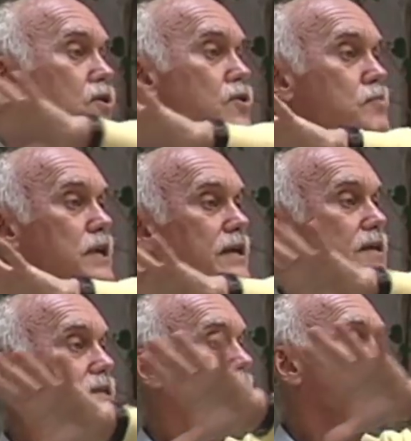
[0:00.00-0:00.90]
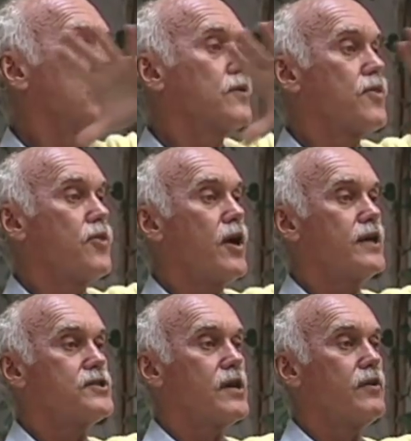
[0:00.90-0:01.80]
you begin to see that the
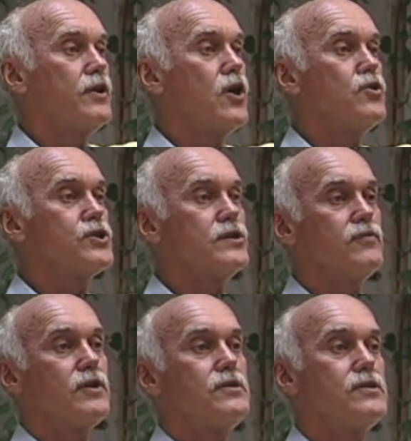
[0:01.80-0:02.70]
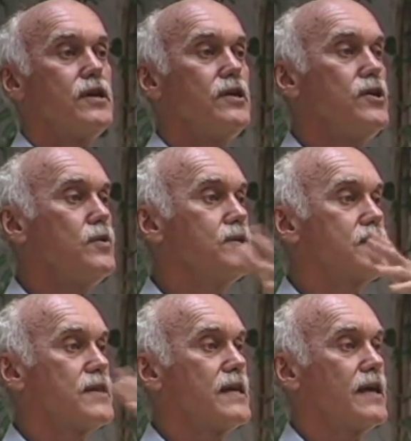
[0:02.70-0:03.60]
thoughts are an ocean of continuous
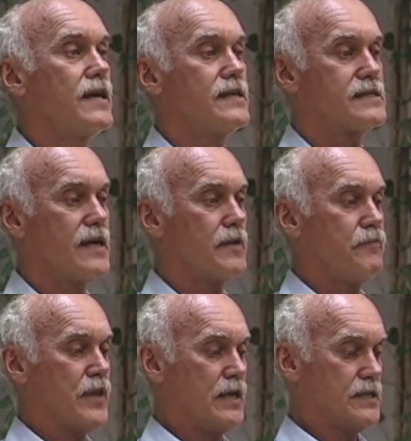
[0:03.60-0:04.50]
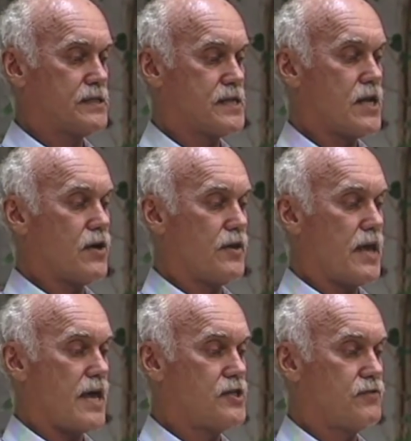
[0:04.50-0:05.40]
thinking. It's like sitting on
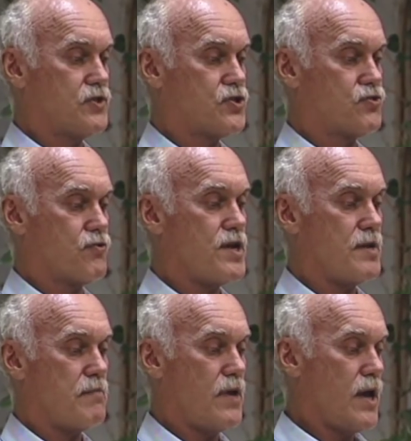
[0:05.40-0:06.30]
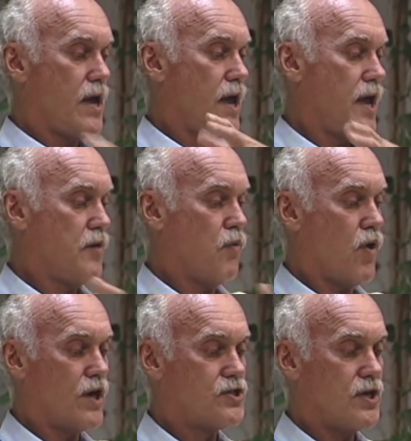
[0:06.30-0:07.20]
the edge of a stream and
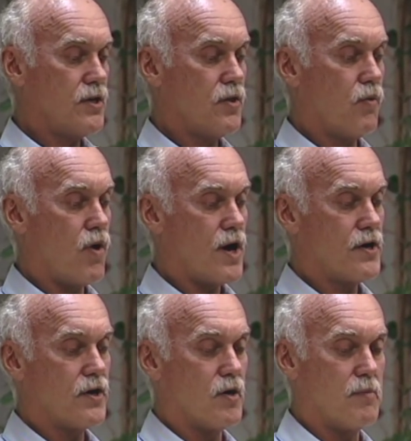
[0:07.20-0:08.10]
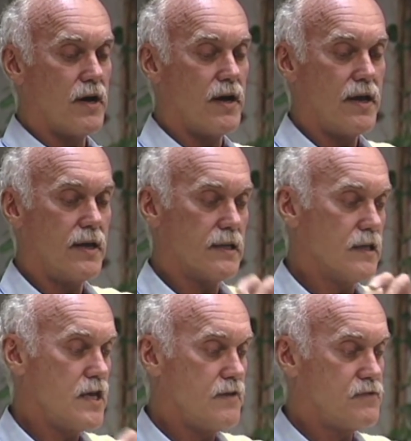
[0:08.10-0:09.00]
watching the water go by, and
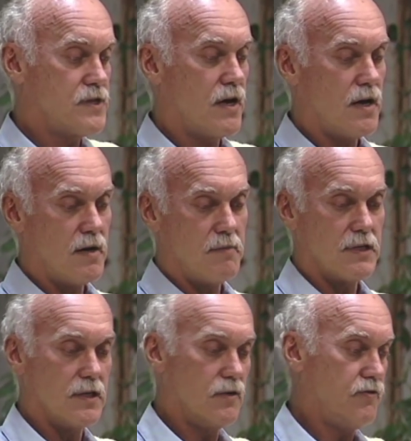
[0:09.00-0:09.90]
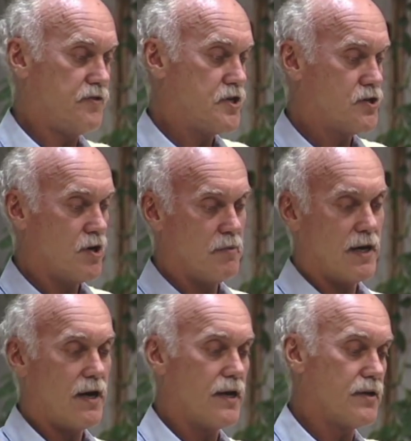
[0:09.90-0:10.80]
leaves come and little fish go
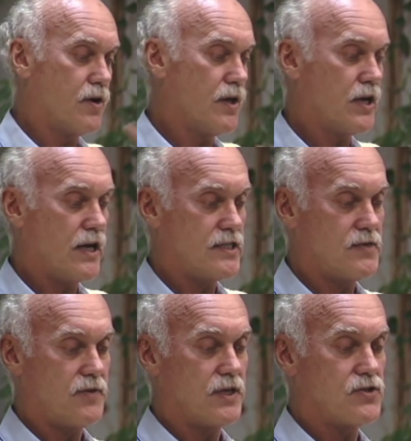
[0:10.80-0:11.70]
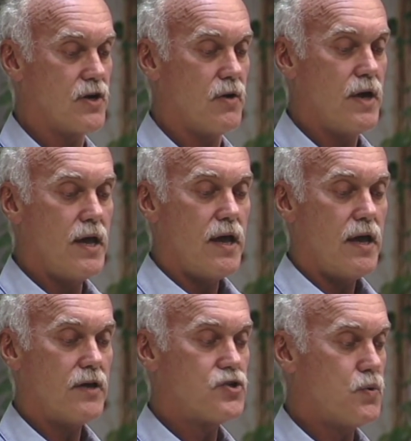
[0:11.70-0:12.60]
by and all kinds of things go,
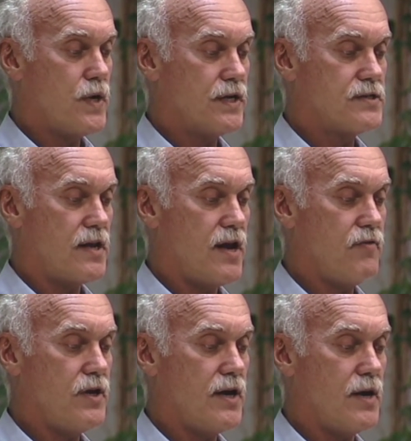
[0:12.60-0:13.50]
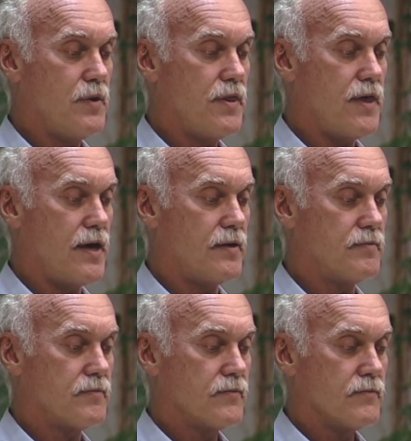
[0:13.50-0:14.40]
and twigs, and every now and then